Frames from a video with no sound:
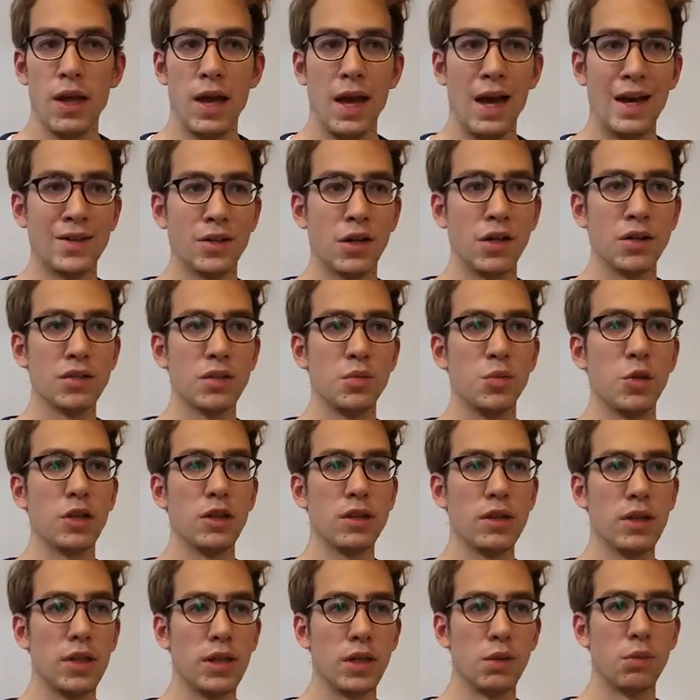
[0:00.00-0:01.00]
And
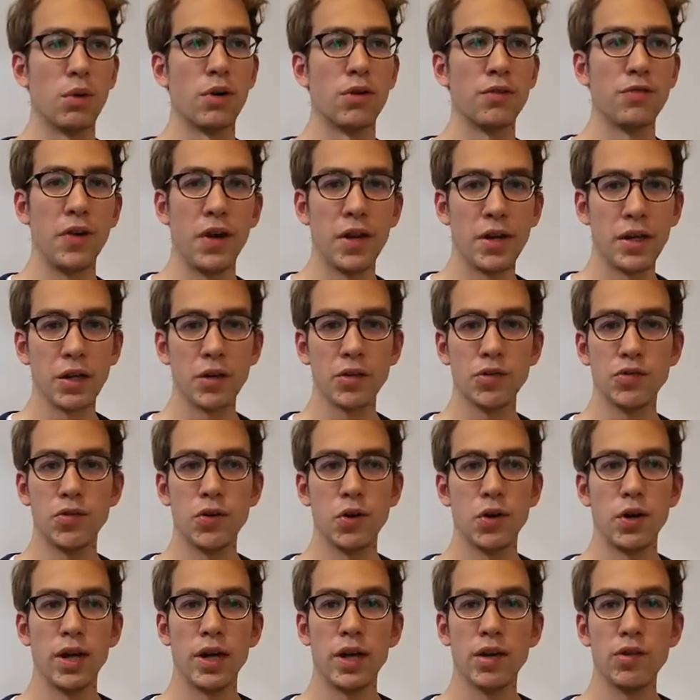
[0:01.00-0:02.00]
ultimately, we're fighting
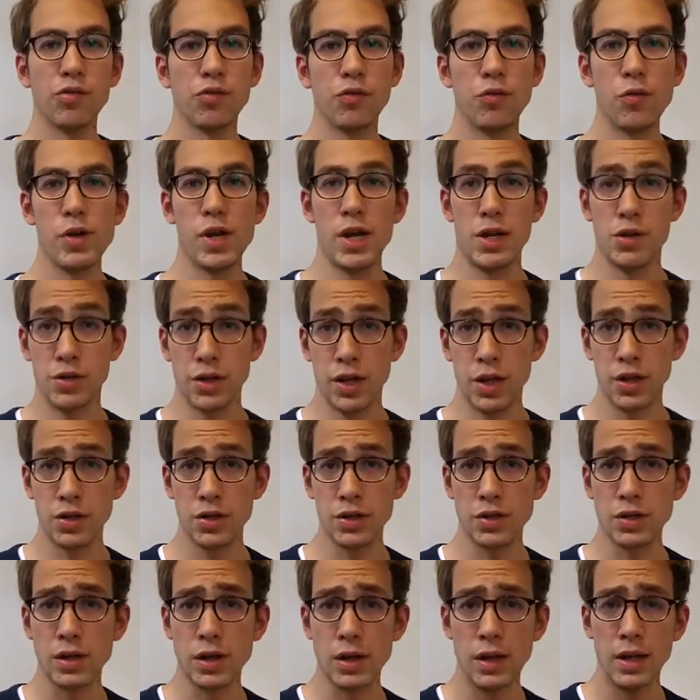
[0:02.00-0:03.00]
for a free
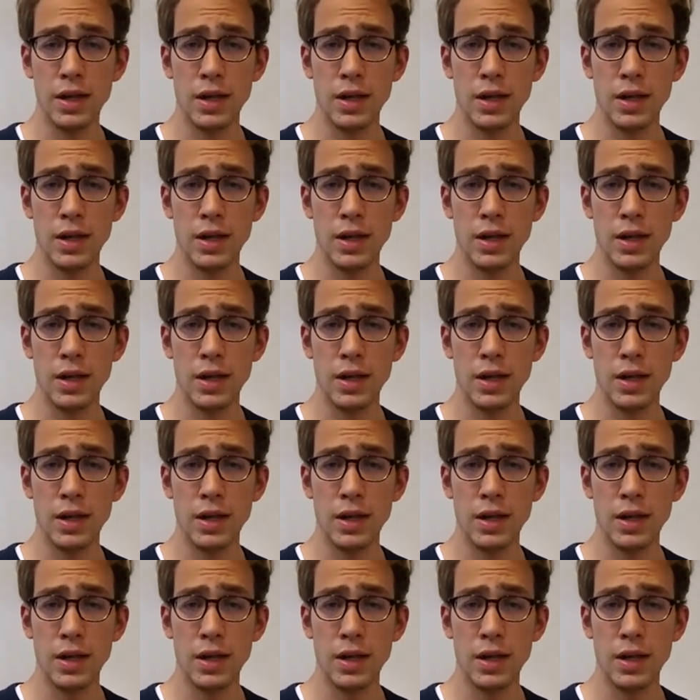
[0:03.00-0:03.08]
education.